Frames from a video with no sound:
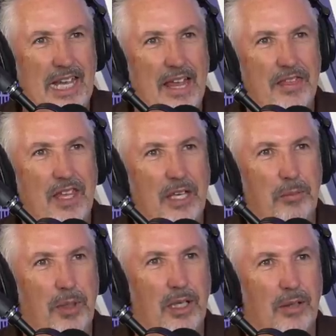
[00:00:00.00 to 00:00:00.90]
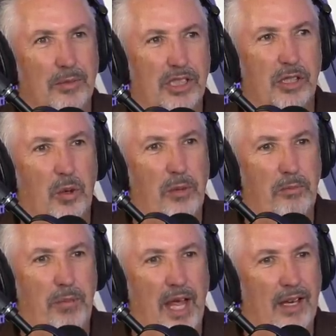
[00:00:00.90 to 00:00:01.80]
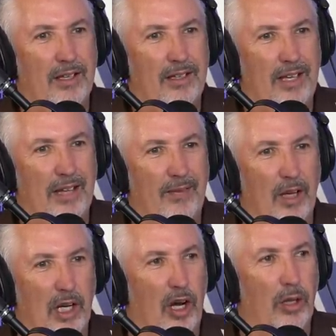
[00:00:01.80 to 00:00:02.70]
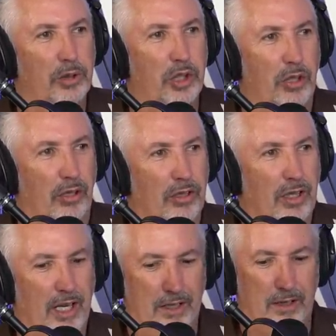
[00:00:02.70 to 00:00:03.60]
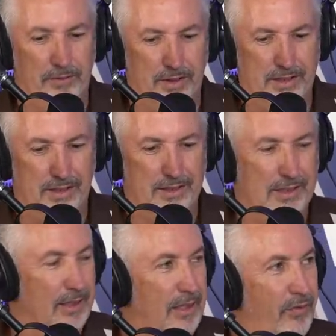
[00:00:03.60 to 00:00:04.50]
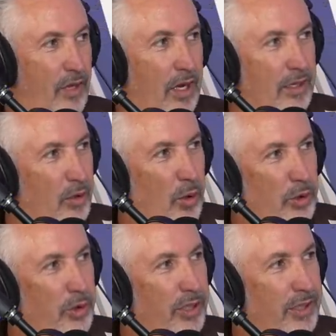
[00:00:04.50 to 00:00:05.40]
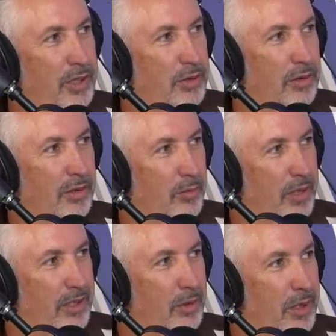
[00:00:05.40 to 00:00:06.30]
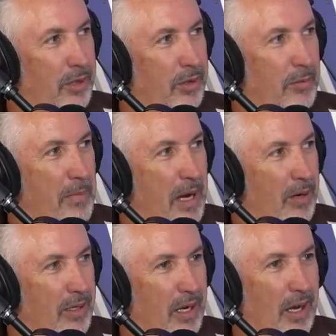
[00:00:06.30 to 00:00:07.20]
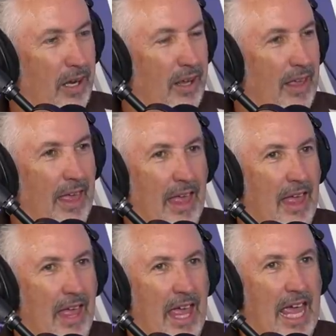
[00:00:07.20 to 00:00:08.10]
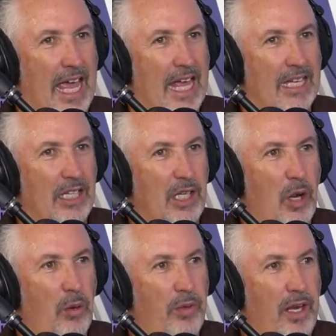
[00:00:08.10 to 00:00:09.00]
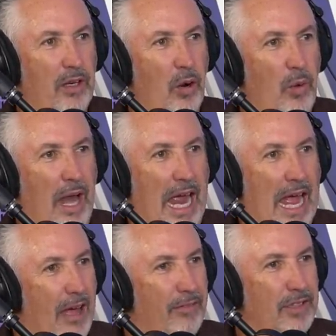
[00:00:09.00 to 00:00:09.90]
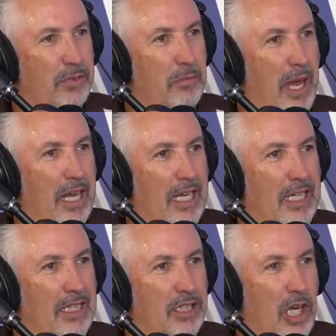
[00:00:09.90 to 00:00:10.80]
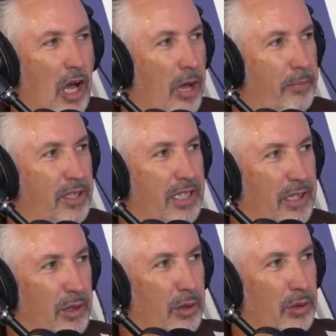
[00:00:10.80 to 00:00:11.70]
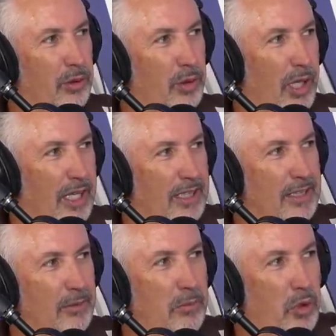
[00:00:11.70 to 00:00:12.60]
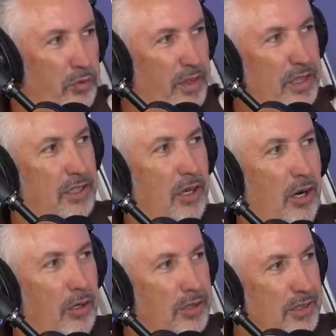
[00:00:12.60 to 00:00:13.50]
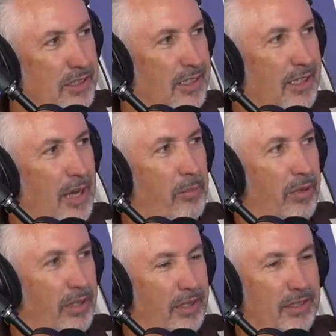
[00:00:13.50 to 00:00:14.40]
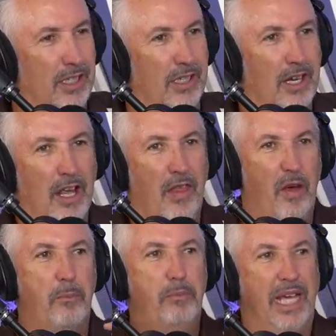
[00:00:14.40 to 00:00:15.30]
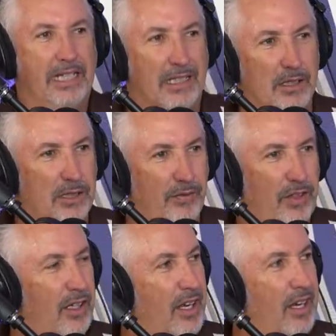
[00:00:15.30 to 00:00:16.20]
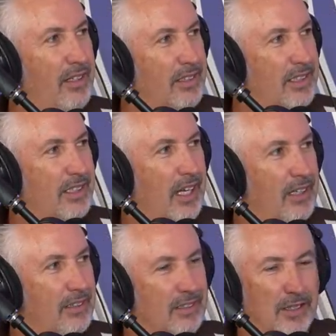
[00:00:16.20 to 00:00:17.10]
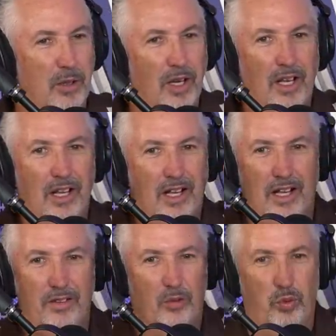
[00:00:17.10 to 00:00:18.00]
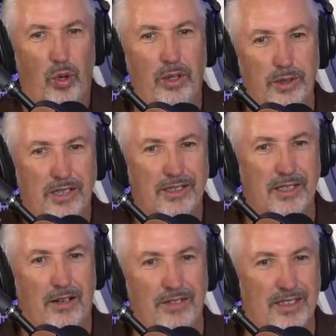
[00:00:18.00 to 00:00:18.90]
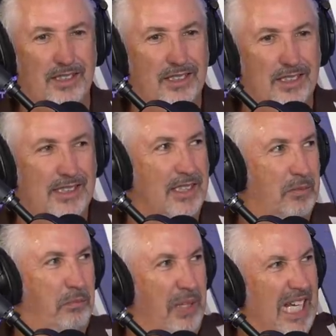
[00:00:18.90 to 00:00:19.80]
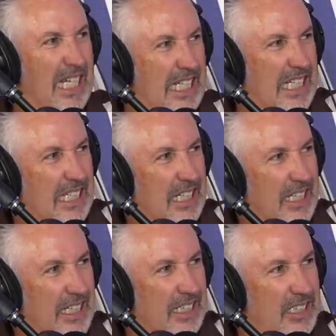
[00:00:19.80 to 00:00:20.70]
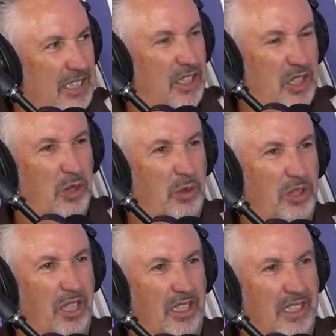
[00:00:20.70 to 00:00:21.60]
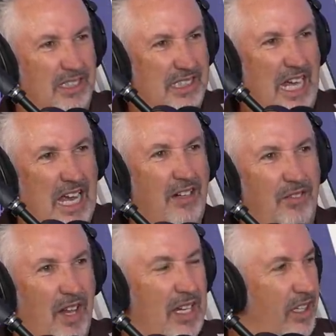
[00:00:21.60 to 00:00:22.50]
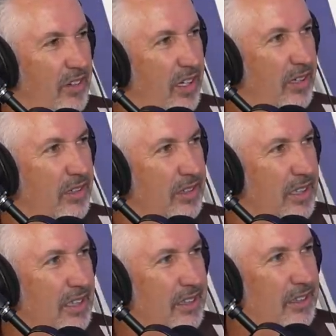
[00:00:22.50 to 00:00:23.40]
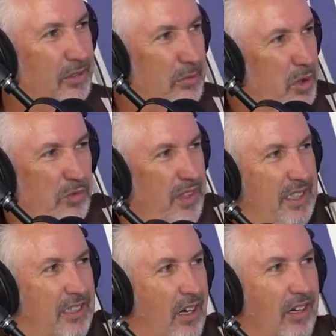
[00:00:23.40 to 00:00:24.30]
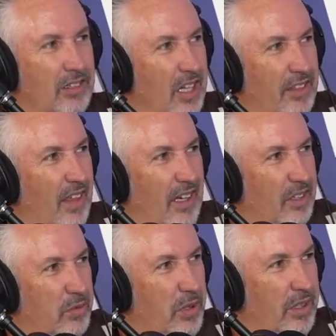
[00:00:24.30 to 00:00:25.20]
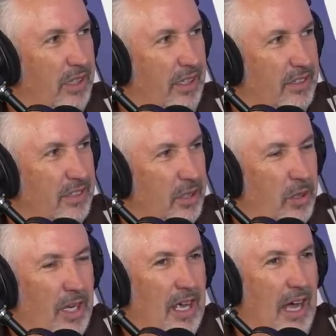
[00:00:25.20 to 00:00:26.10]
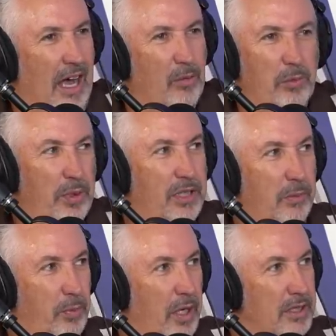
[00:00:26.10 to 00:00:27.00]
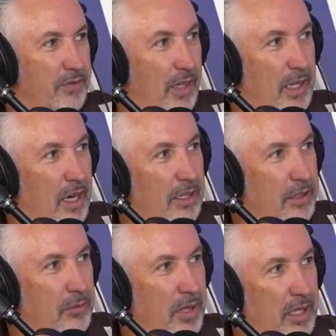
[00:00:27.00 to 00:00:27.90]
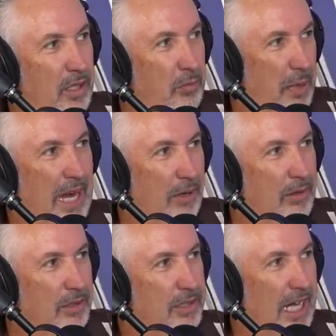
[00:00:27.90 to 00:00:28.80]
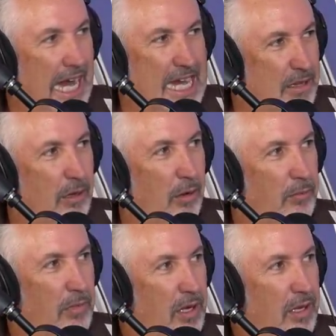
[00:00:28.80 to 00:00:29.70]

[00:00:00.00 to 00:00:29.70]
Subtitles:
it becomes so embedded in the culture, and obviously they've got an older history than we do here in America. Yeah. And, you know, they don't have as many top-tier, like, movie stars and celebrities and the bigness of the United States. And so the royalty is obviously just this big institution, and it's kind of like they're movie stars, I think, is what it is. And so I won't be surprised if a lot of them, like your parents, hate them,